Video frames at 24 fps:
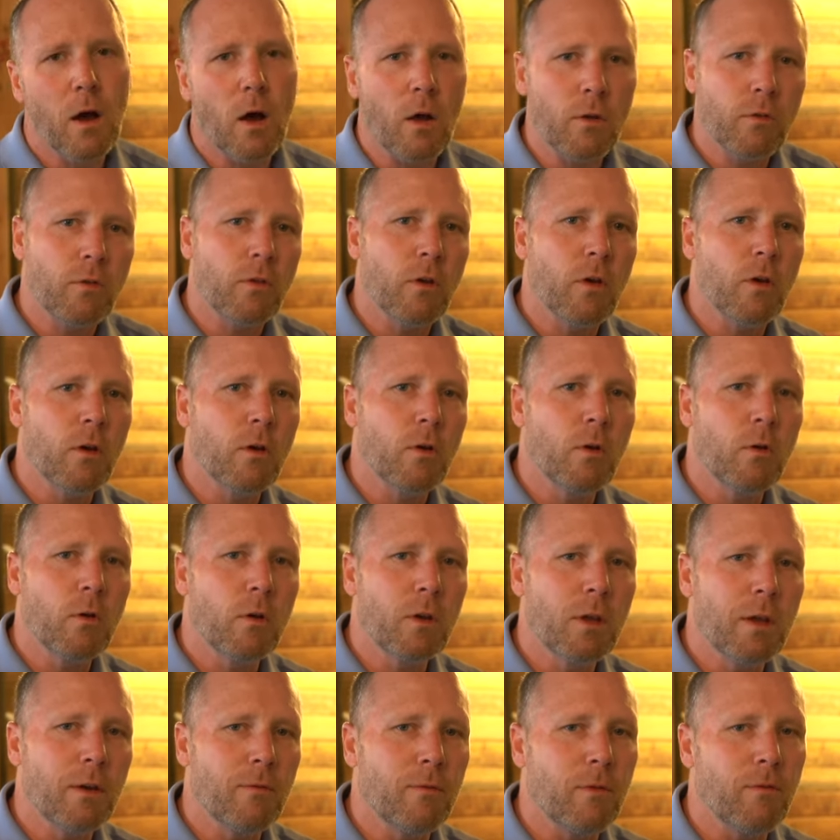Also,
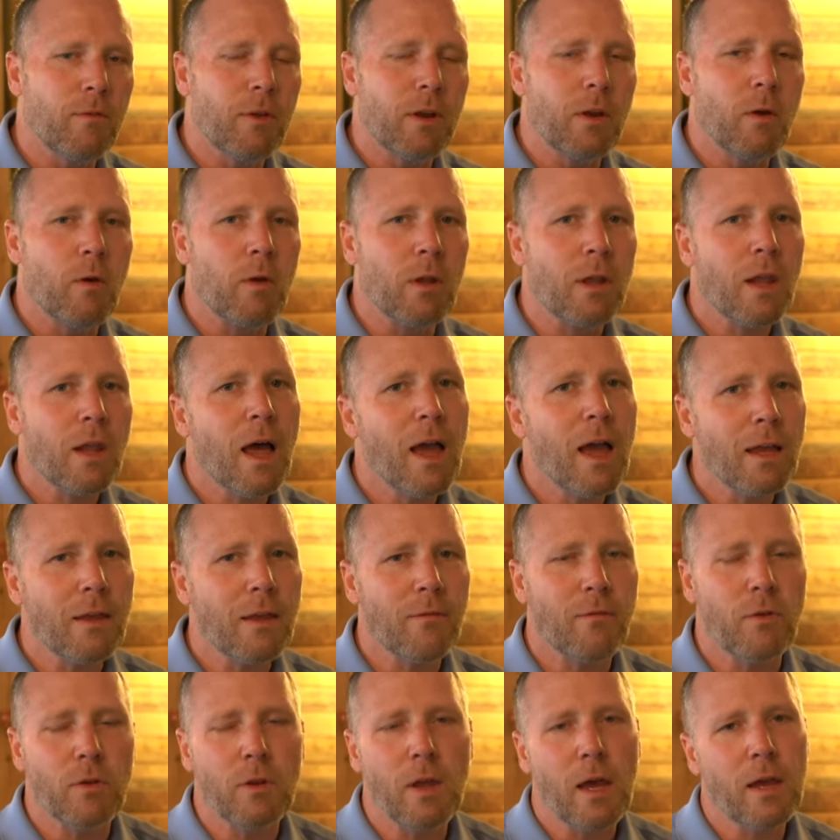give the video a like.
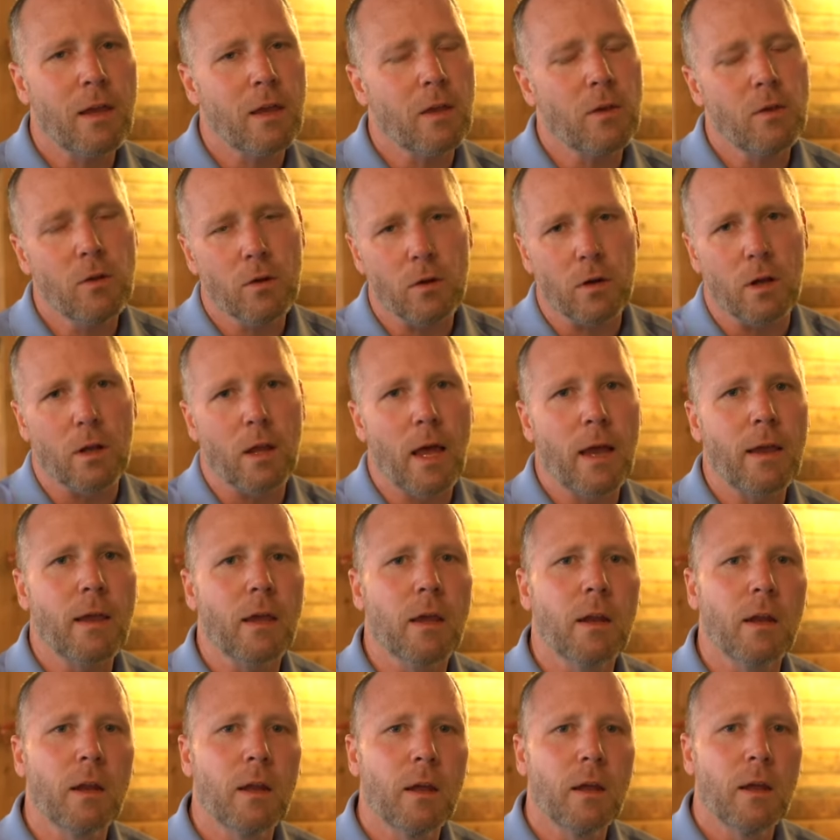If you like it, you're gonna like
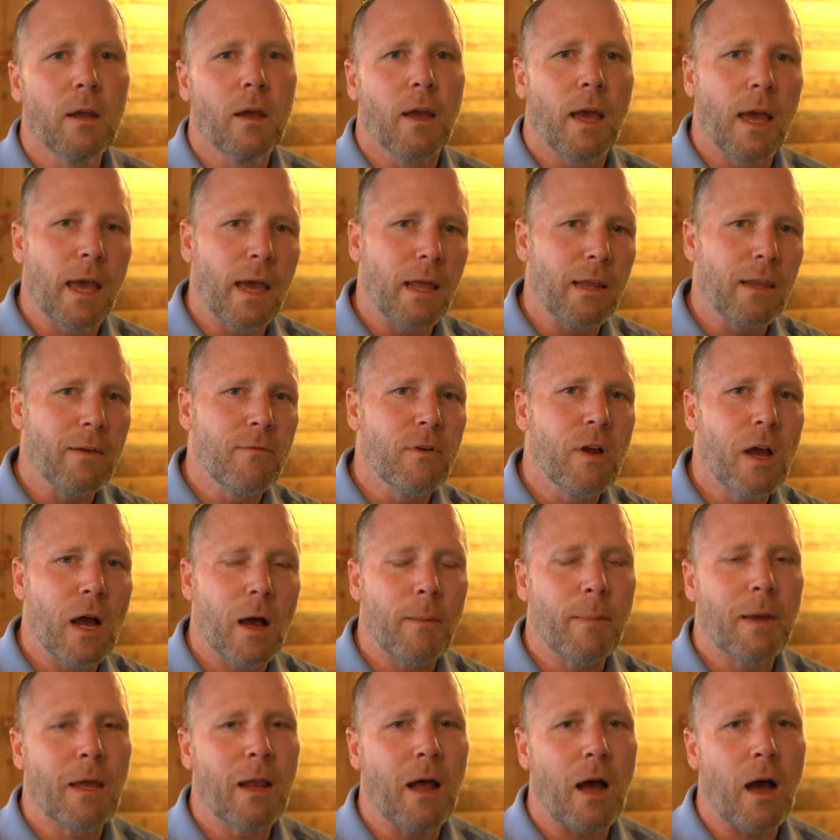it. And leave a
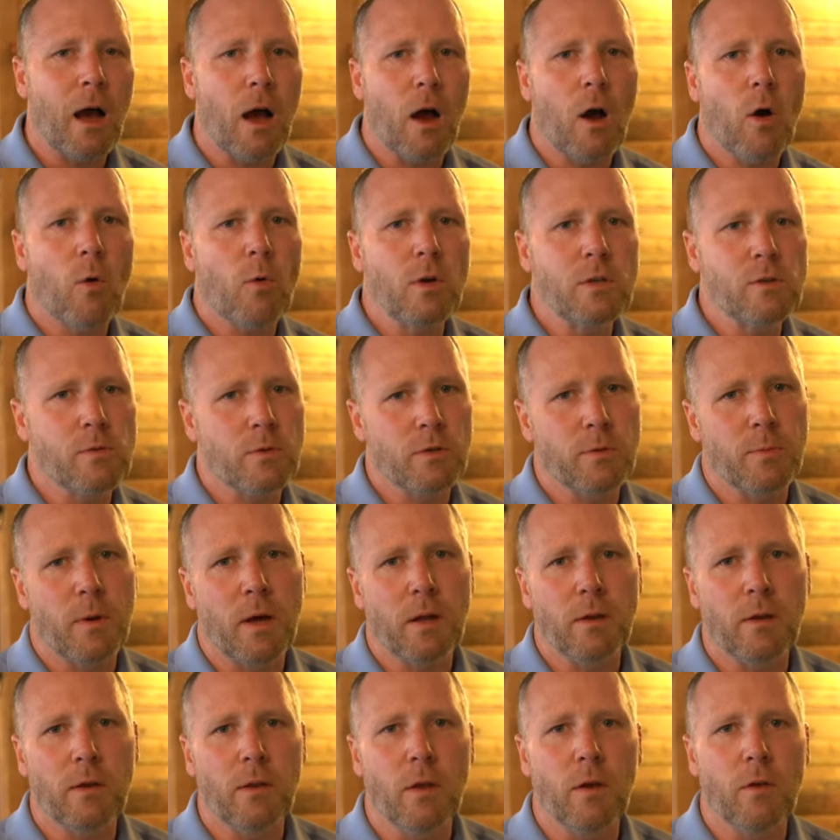comment, I always
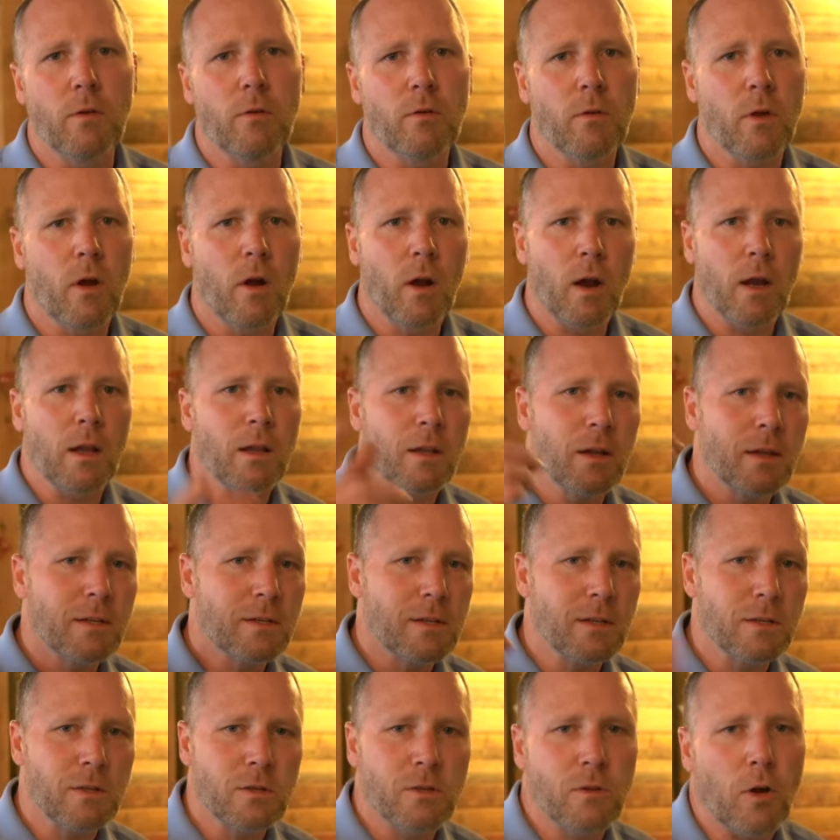respond to those. All right, let's
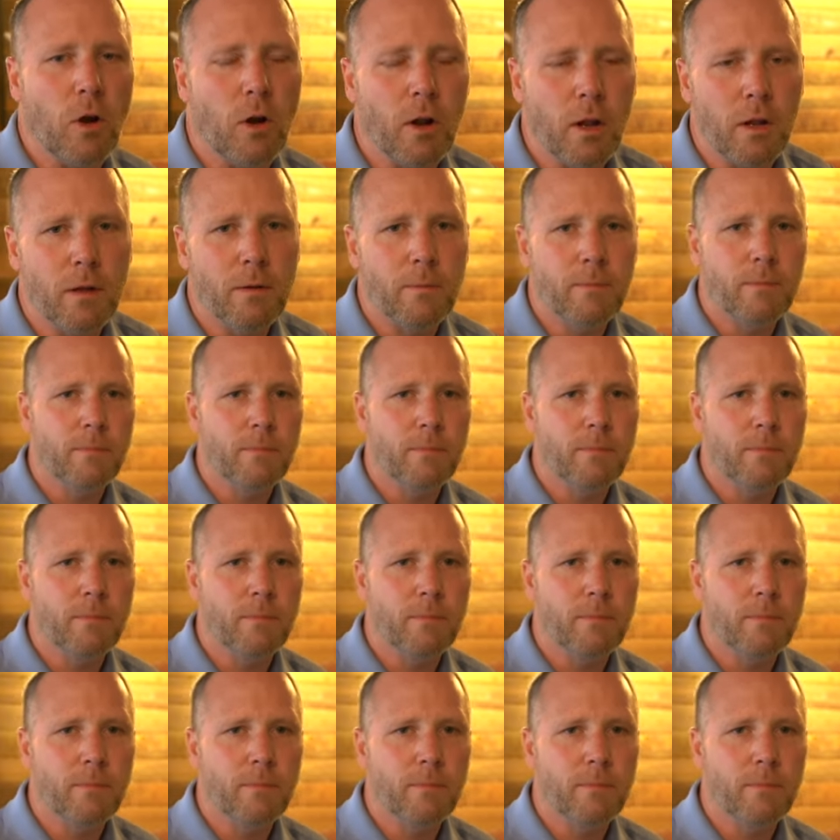get started.